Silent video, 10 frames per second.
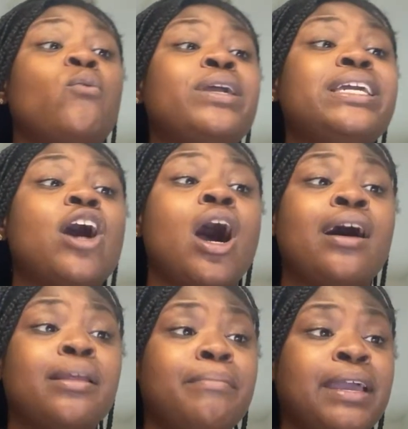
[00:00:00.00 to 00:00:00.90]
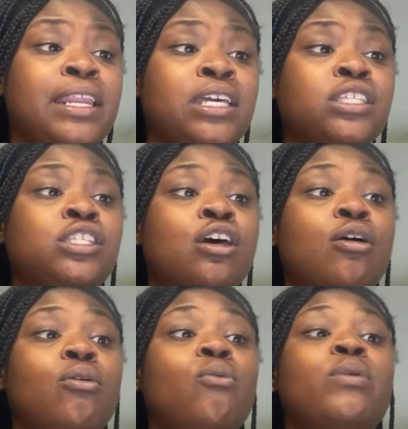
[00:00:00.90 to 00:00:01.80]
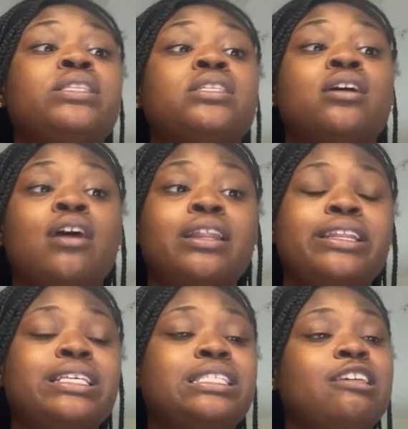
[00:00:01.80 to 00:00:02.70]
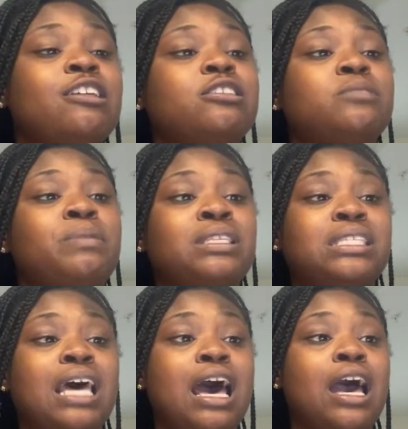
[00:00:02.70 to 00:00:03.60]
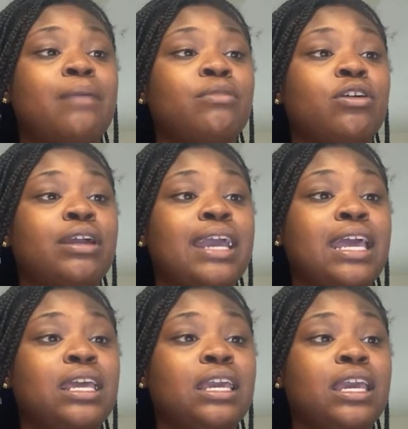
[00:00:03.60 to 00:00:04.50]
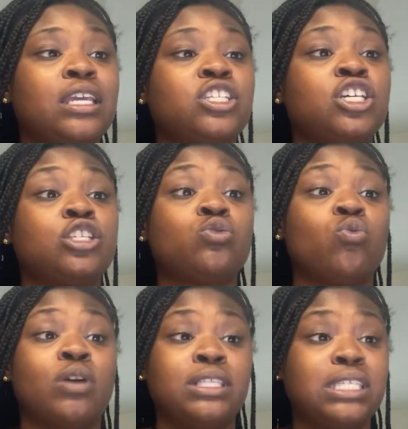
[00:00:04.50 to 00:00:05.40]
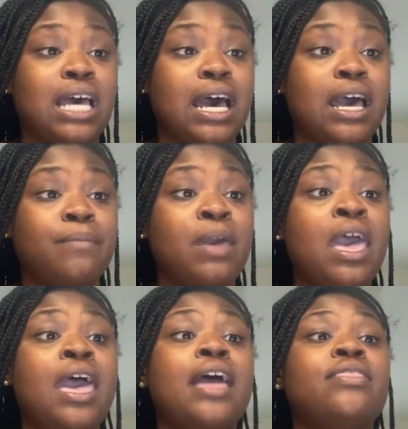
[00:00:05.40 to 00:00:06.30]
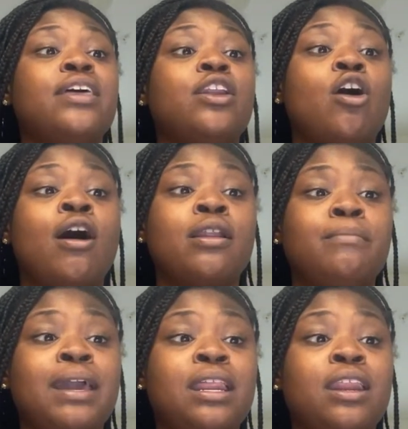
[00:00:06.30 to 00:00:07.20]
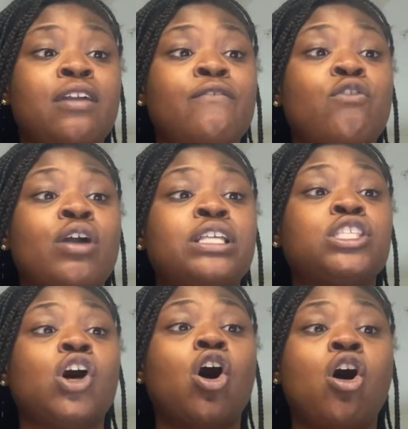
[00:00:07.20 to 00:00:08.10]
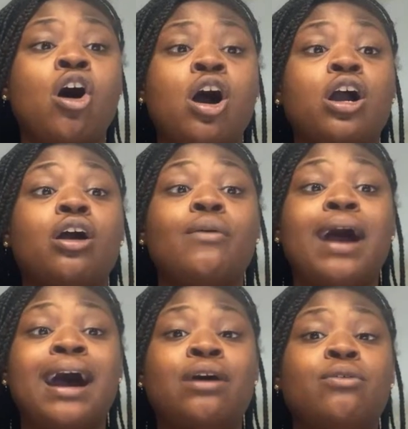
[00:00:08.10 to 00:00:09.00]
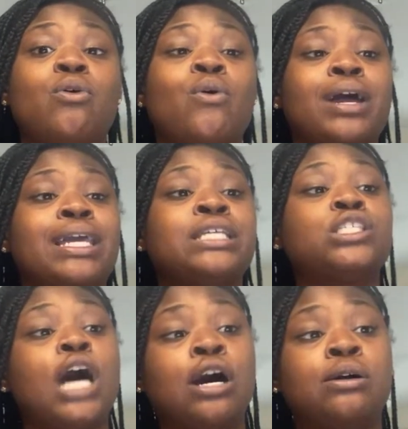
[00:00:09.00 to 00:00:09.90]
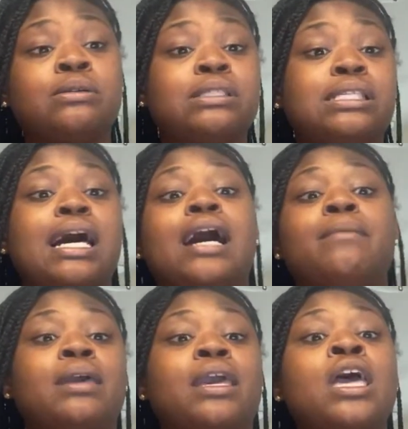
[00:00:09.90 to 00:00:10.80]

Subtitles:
we automated. So we took all of these things, spent time creating it just one time, and then automated it for it to all go out on its own timing.